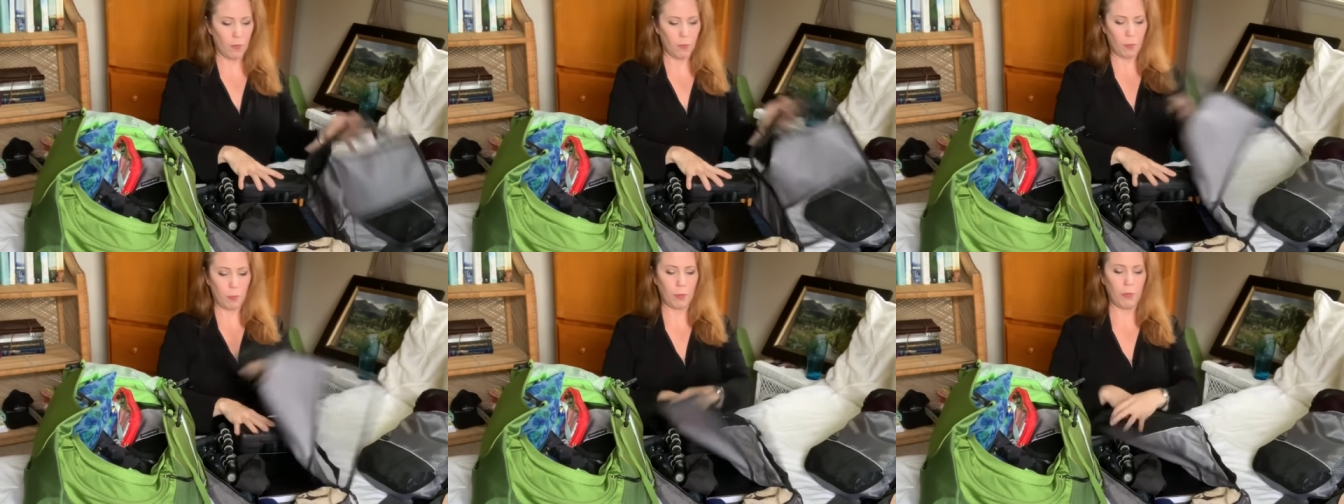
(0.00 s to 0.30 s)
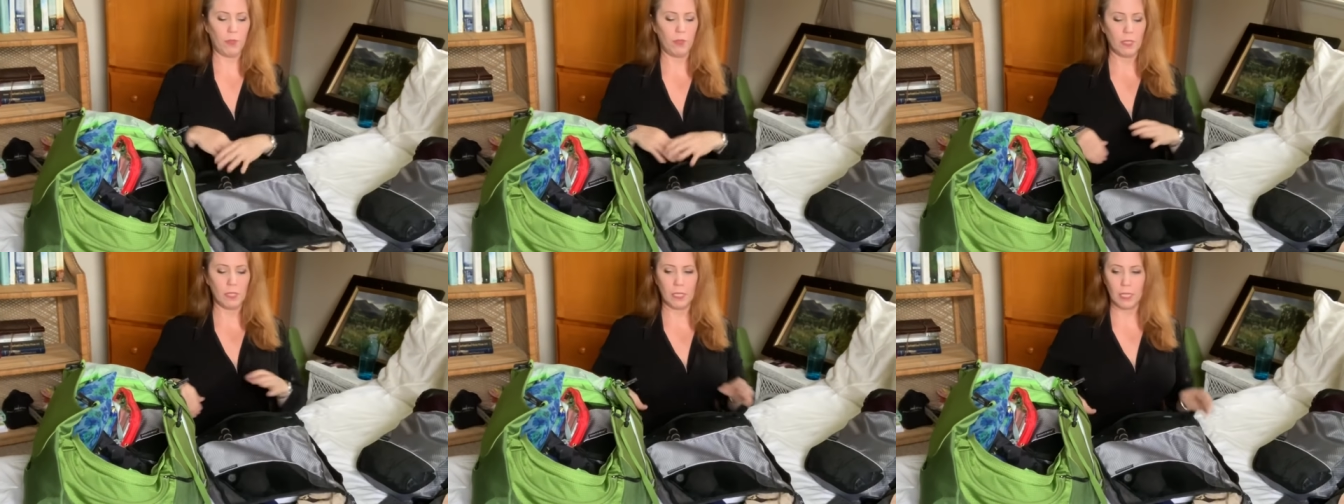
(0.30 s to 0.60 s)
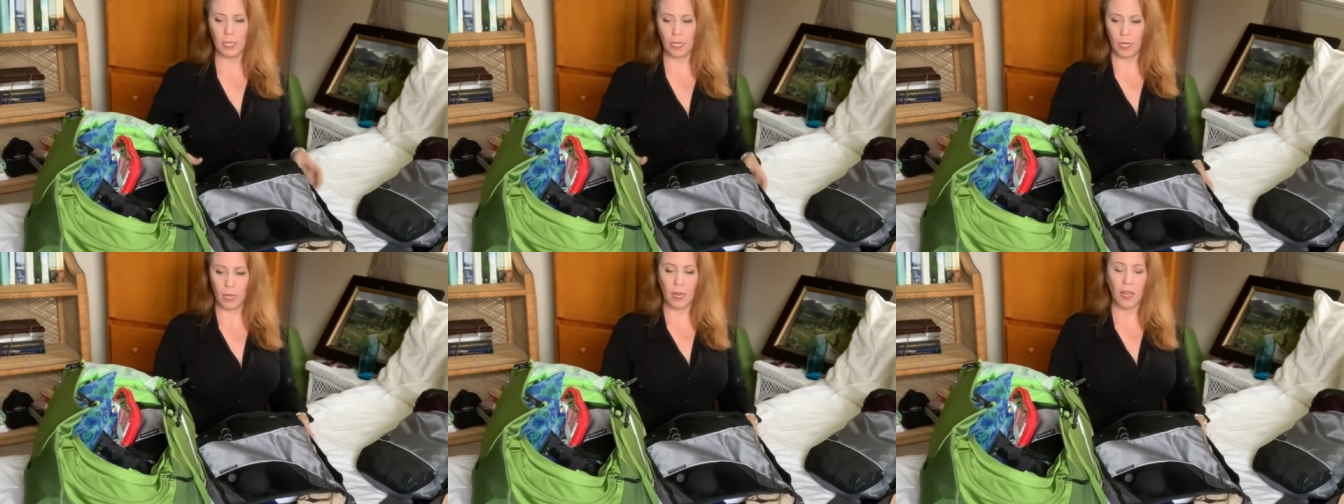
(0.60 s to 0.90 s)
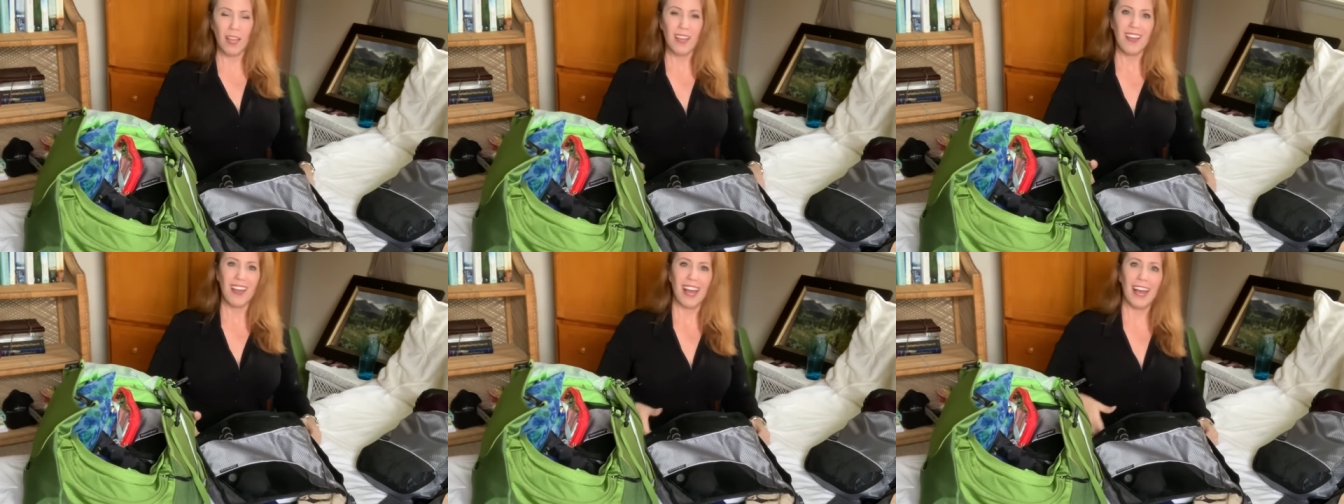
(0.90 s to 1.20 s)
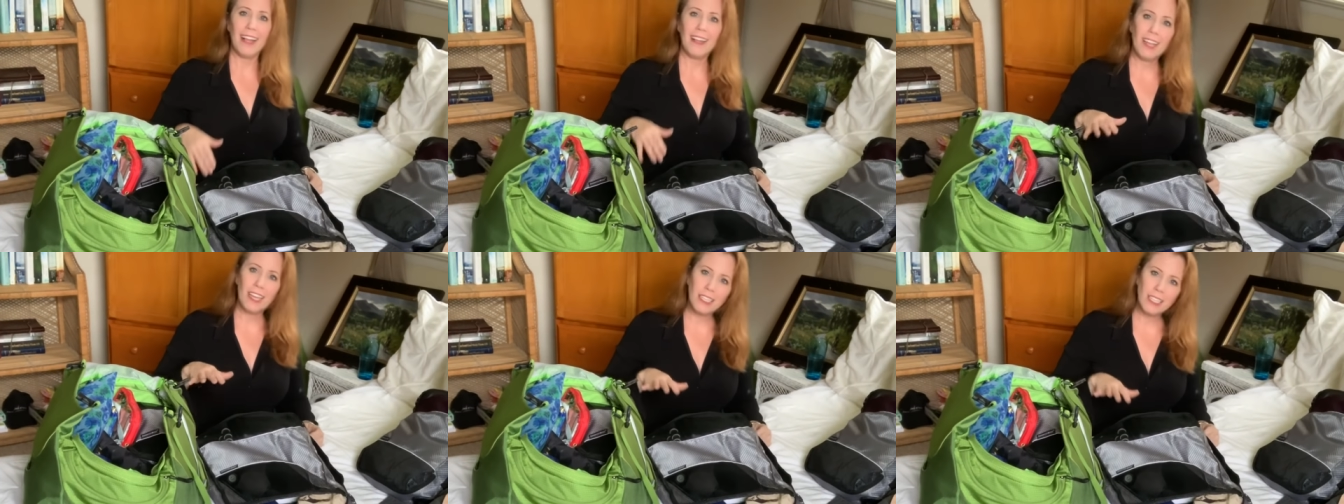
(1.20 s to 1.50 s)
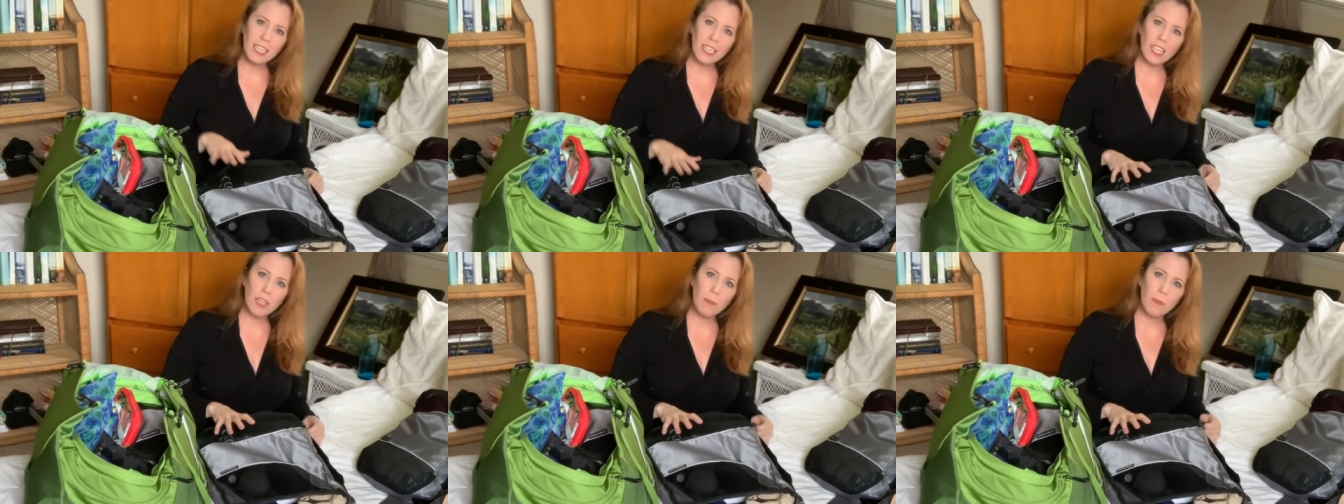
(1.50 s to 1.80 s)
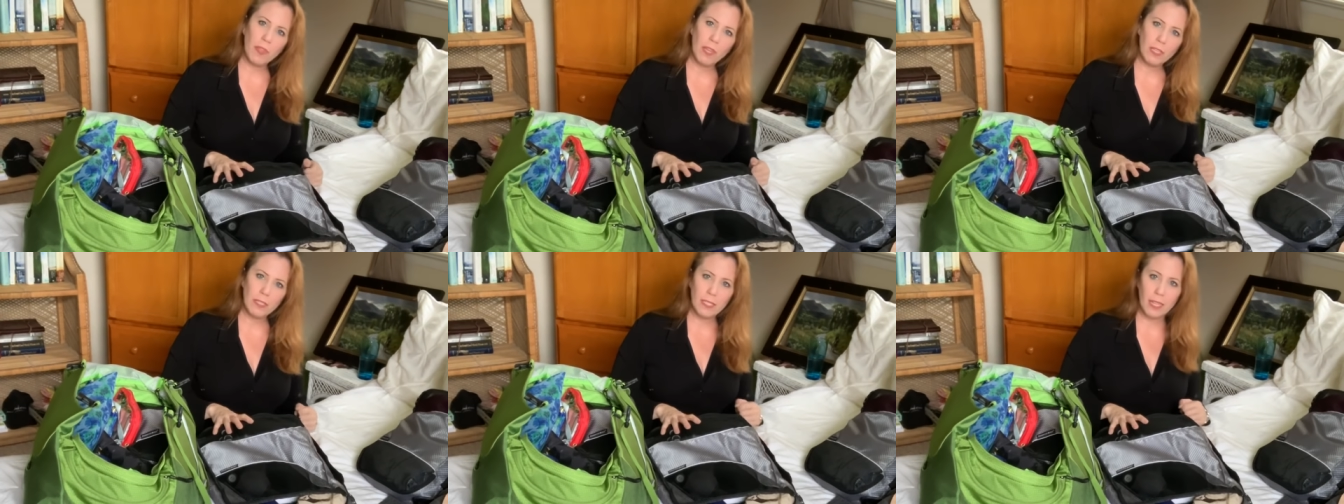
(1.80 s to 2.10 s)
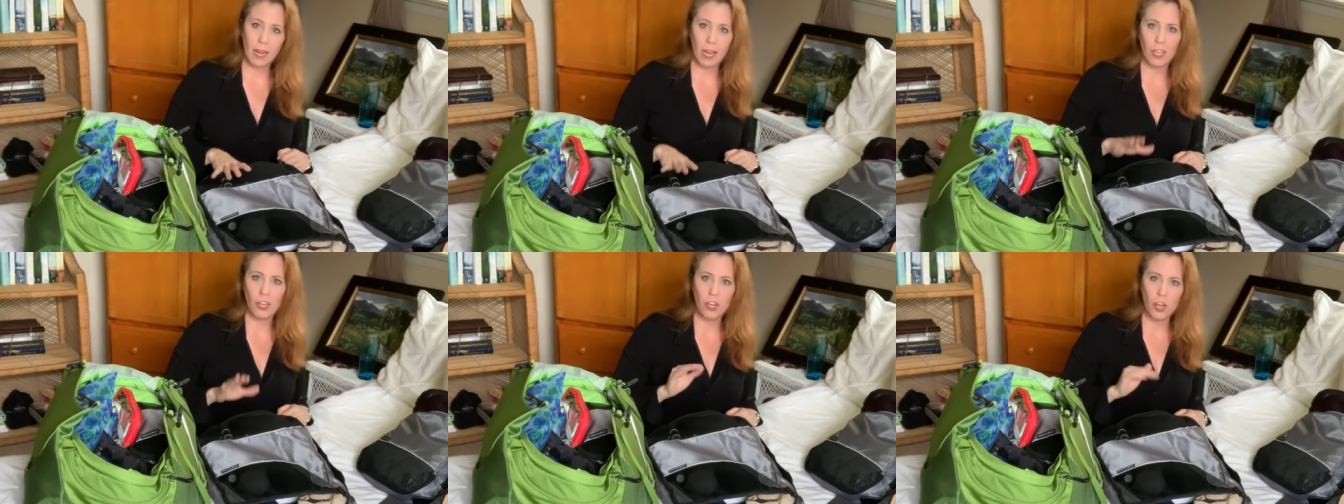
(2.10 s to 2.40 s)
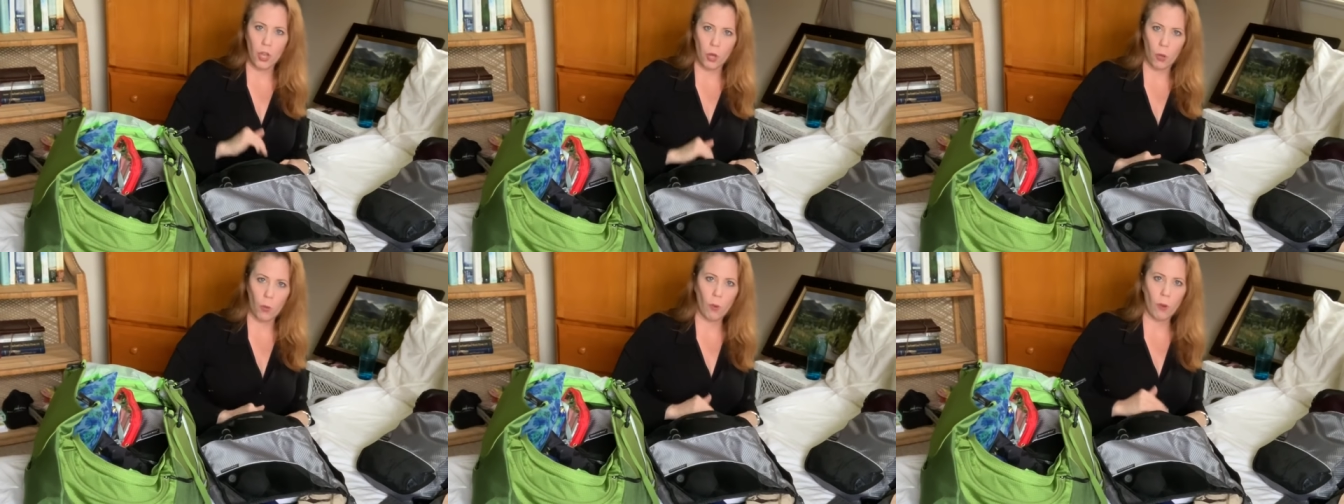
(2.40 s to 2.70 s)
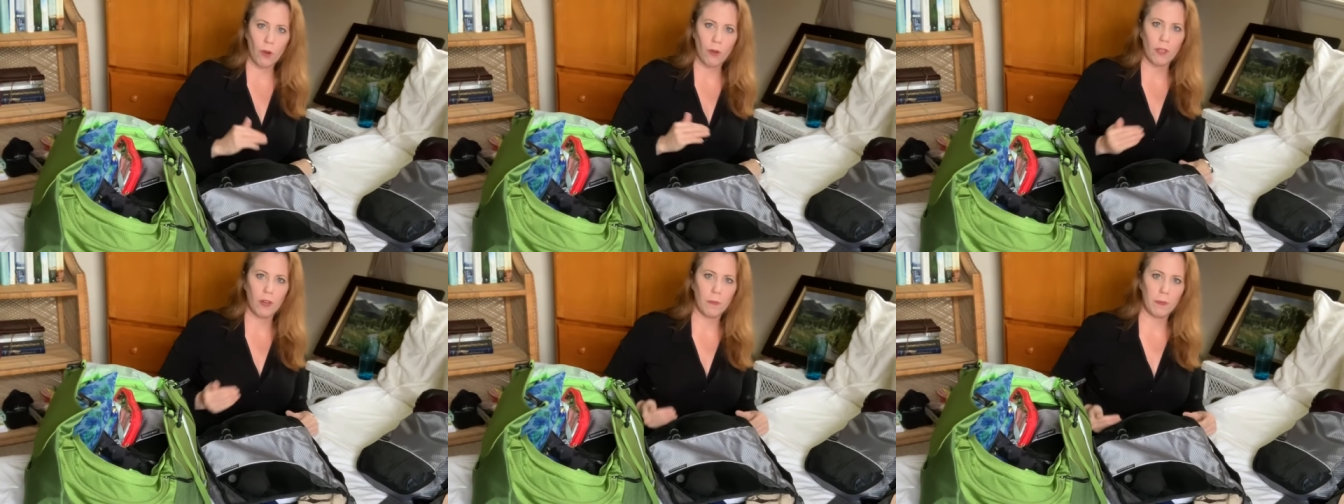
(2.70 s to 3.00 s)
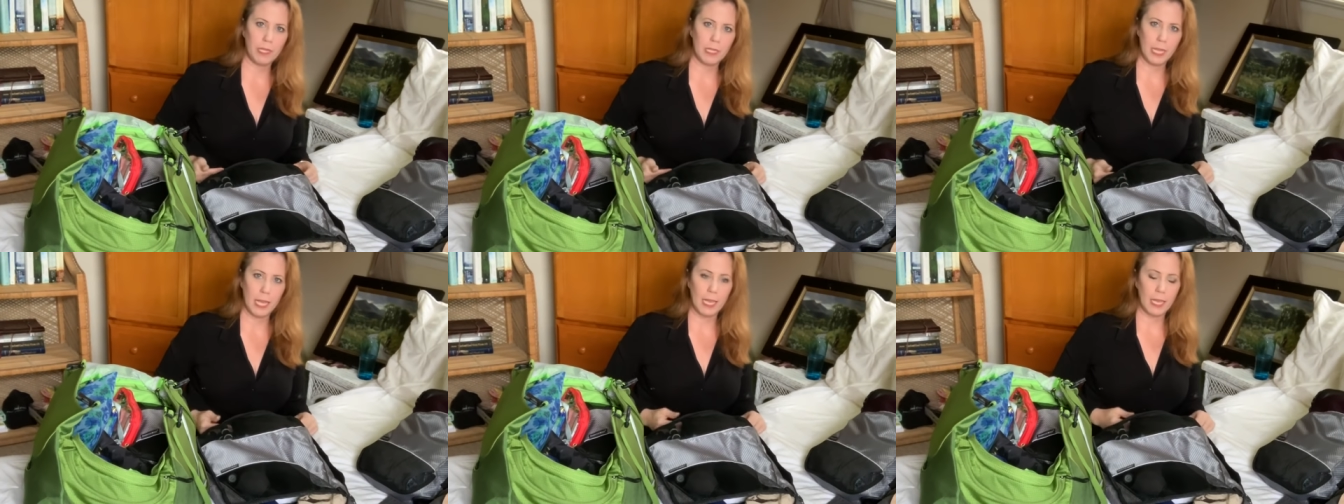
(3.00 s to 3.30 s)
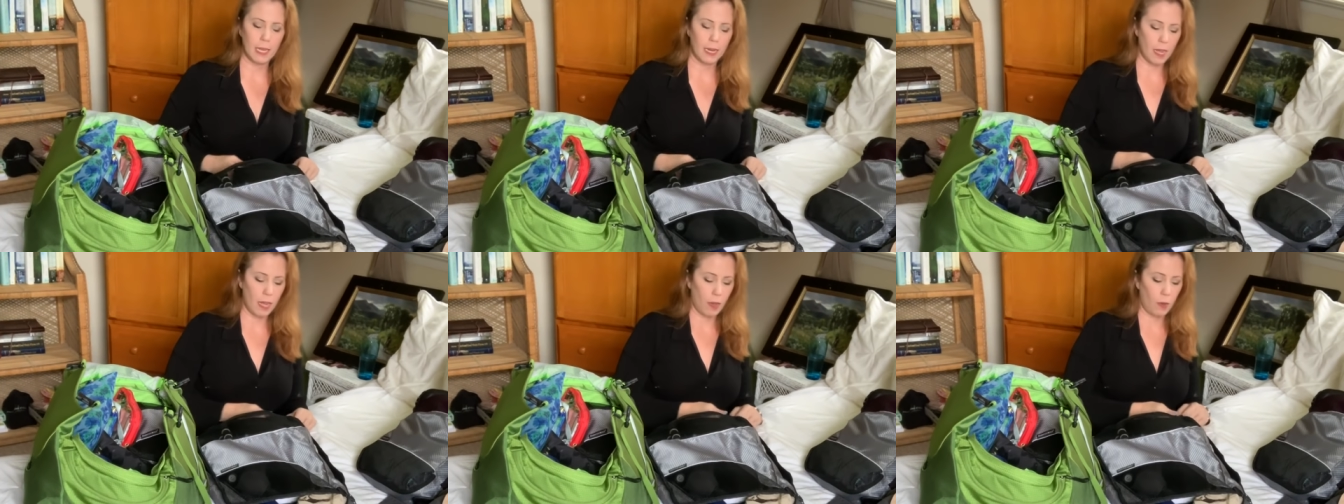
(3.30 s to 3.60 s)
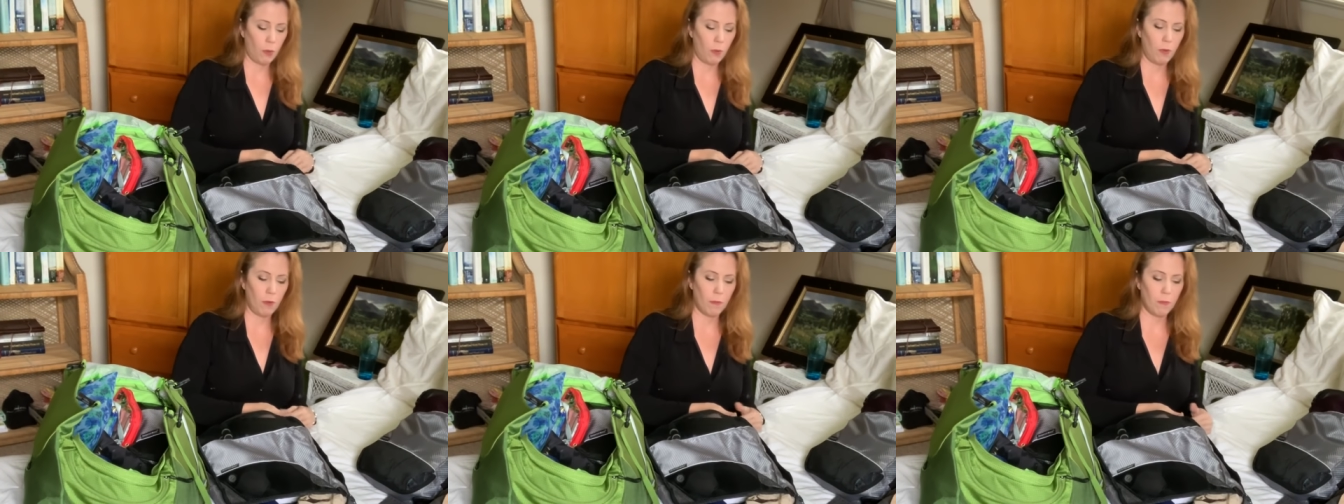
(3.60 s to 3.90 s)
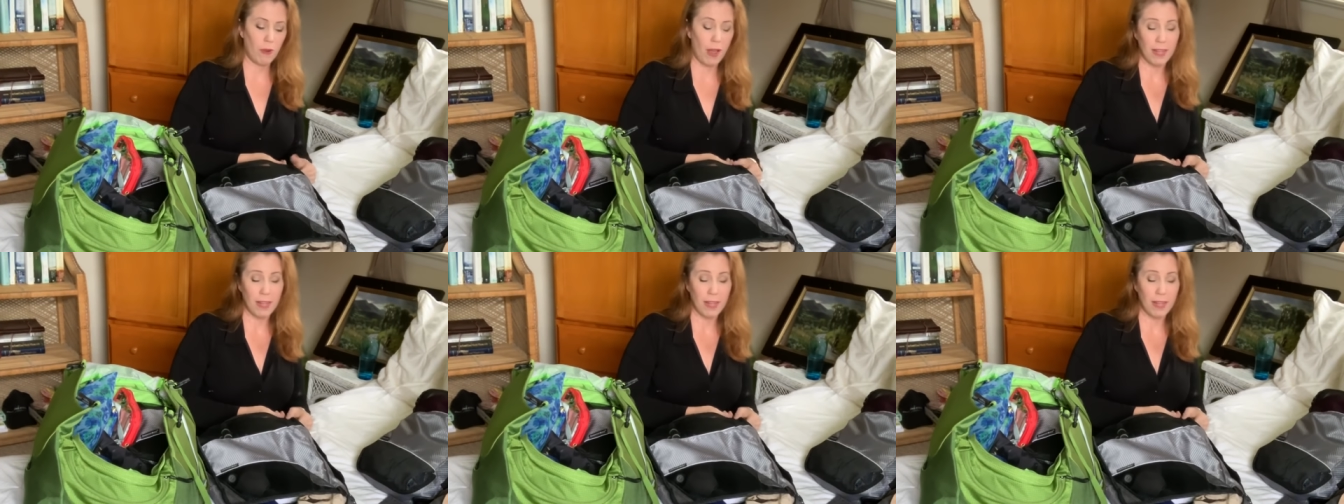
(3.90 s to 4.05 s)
I will put this in. I like to keep things that I know are going to be taken out,